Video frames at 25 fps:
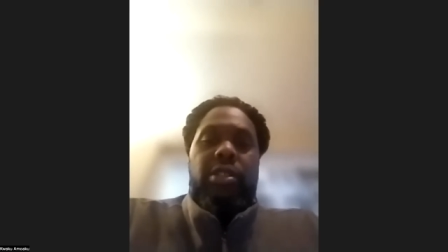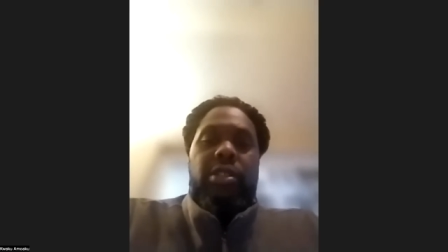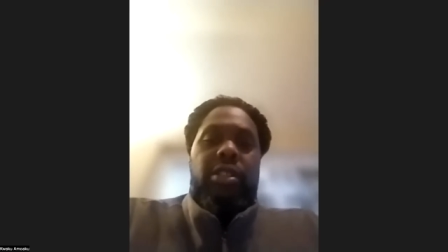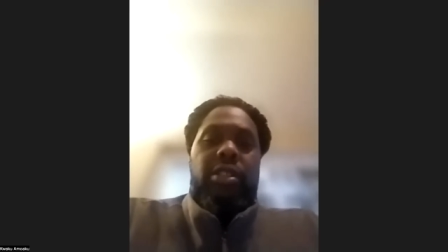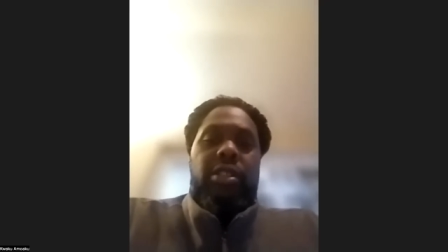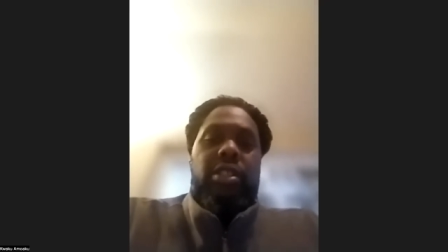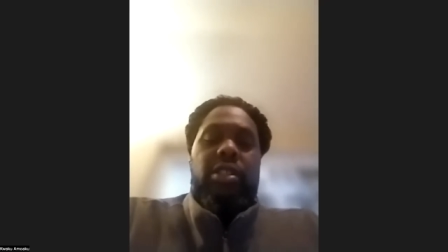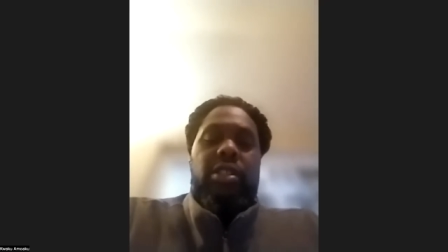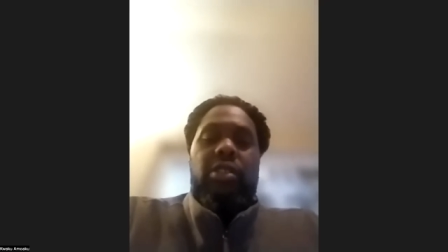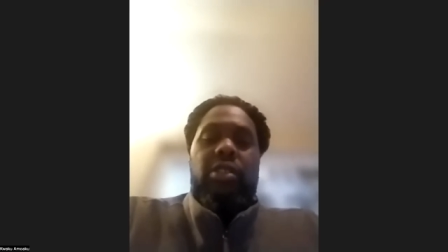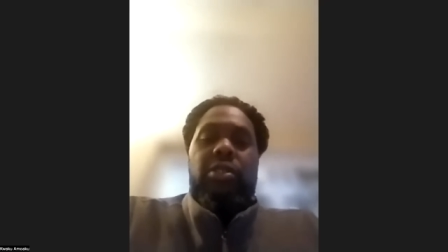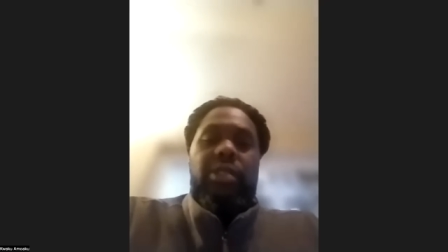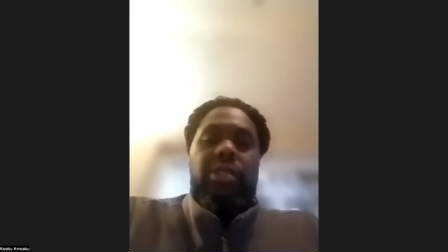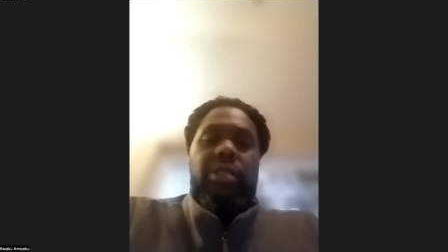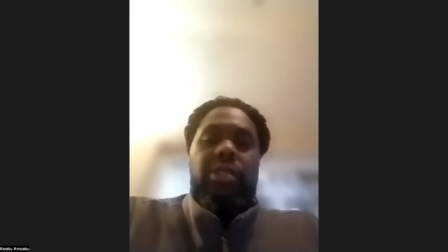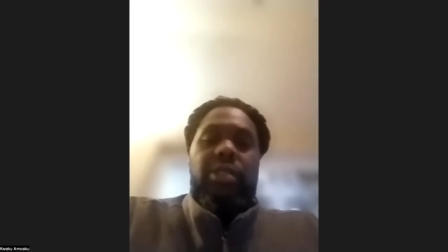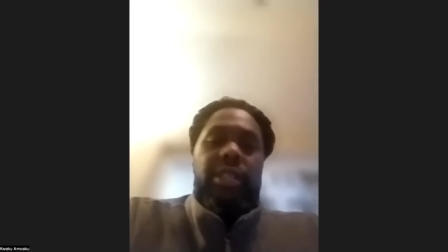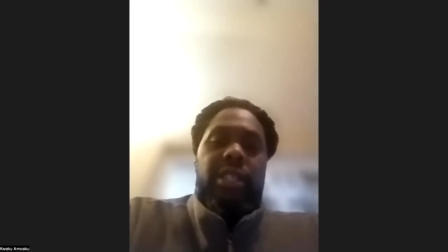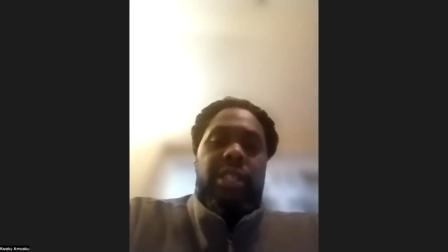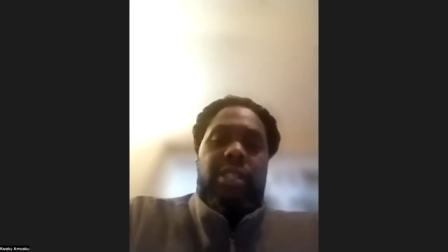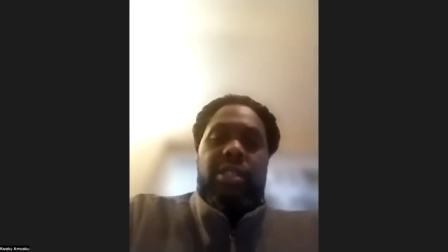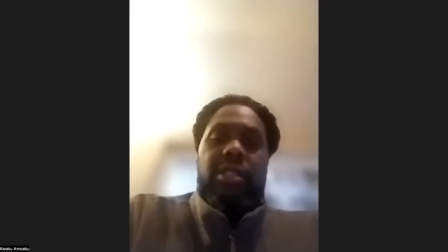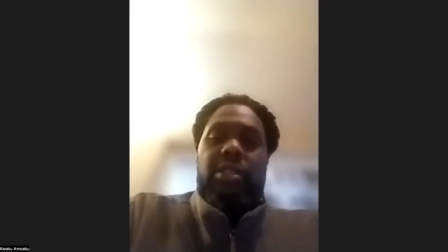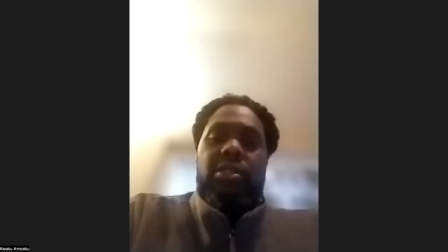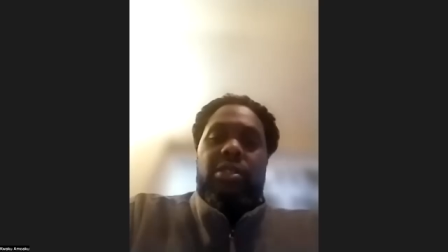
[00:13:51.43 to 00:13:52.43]
There's no
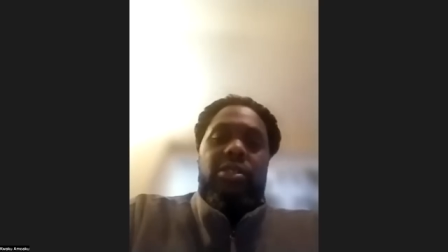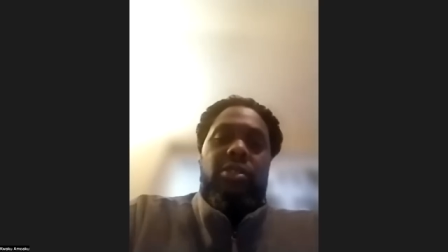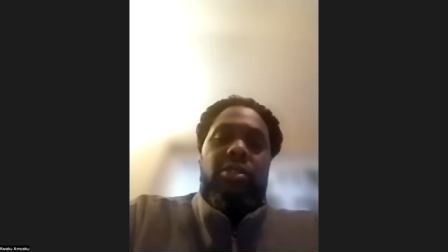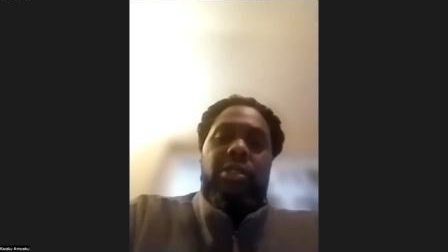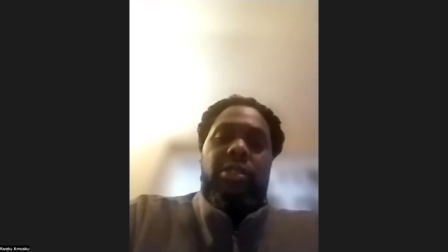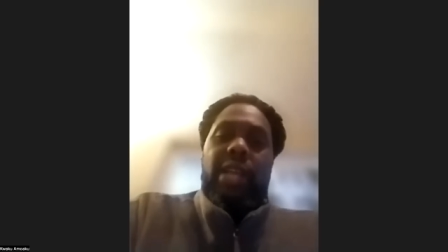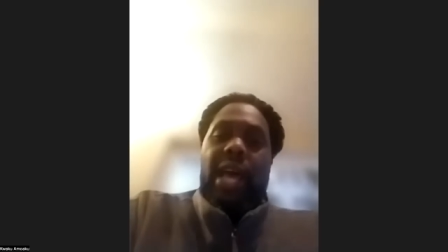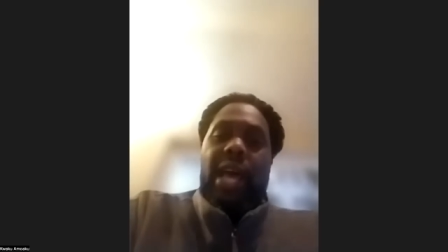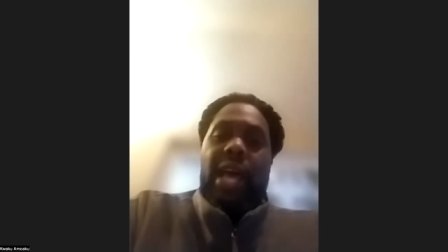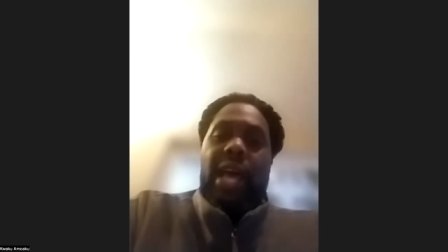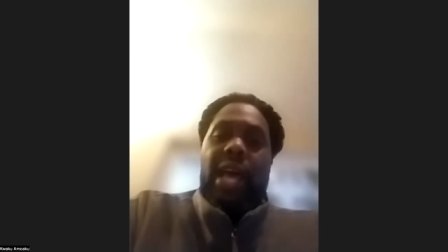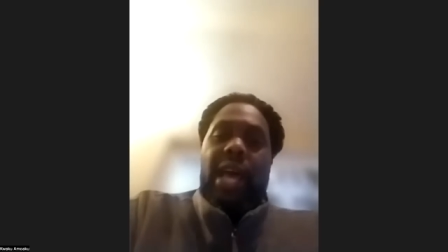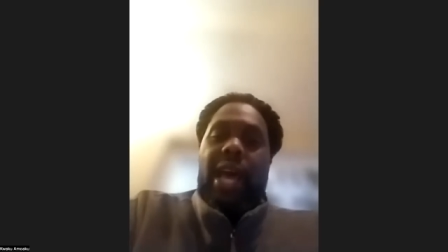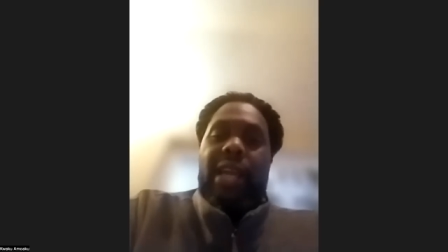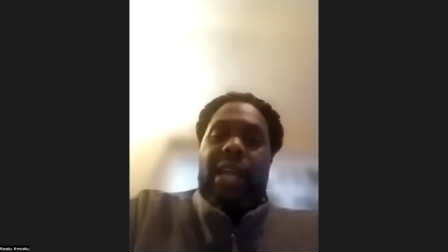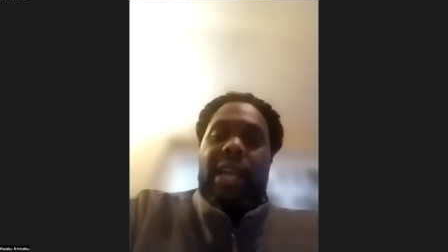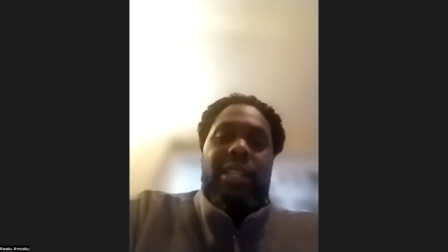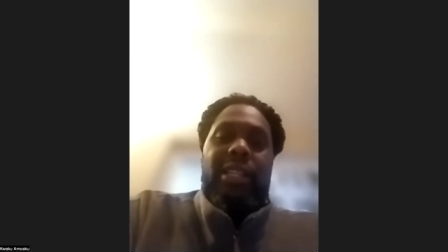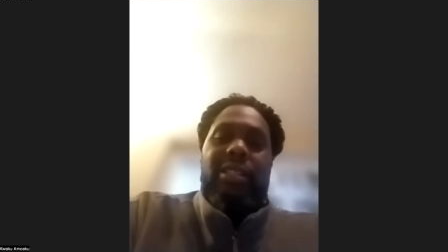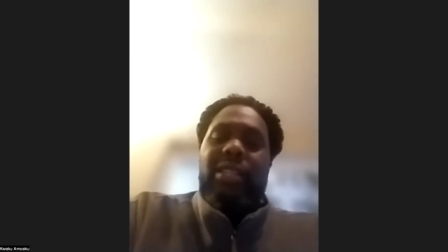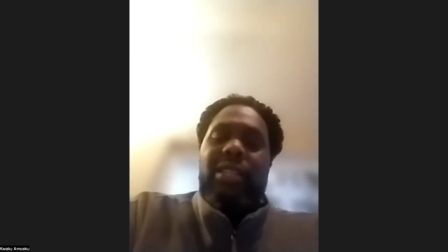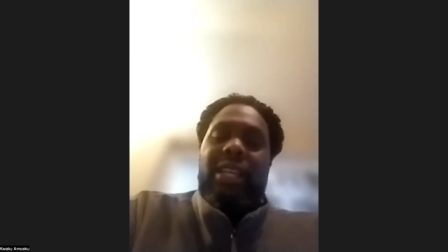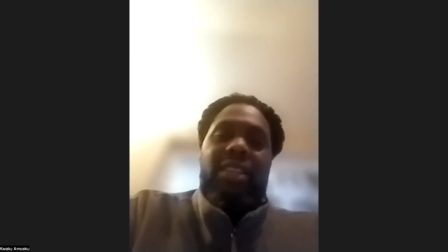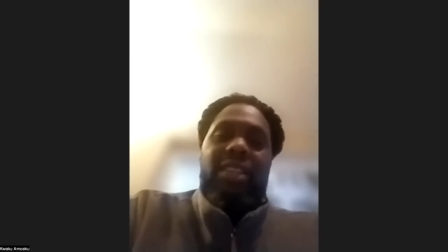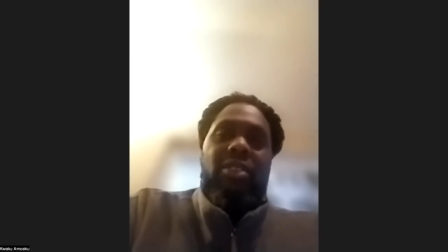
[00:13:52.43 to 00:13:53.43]
this. There's no that. And it's
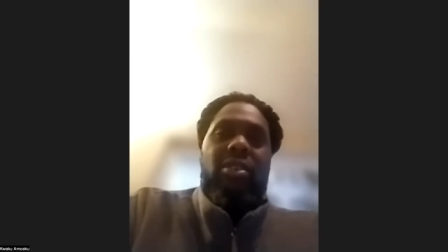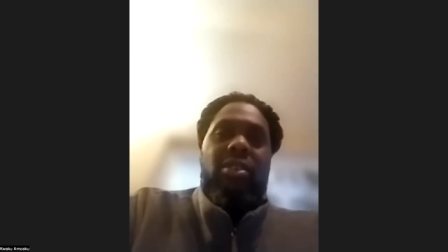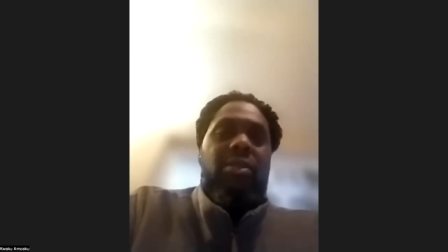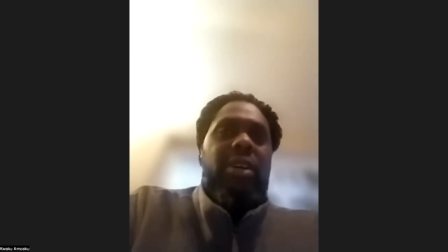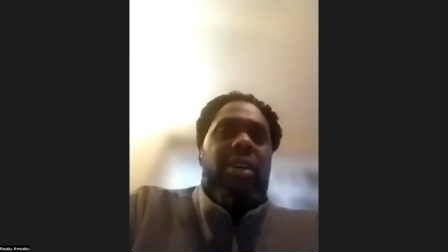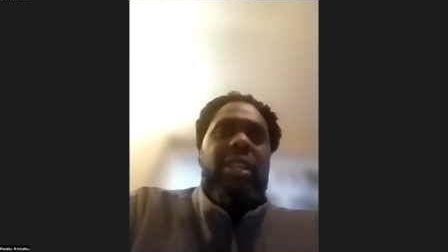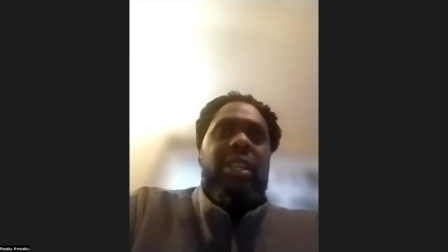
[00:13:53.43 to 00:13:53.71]
like, you know what?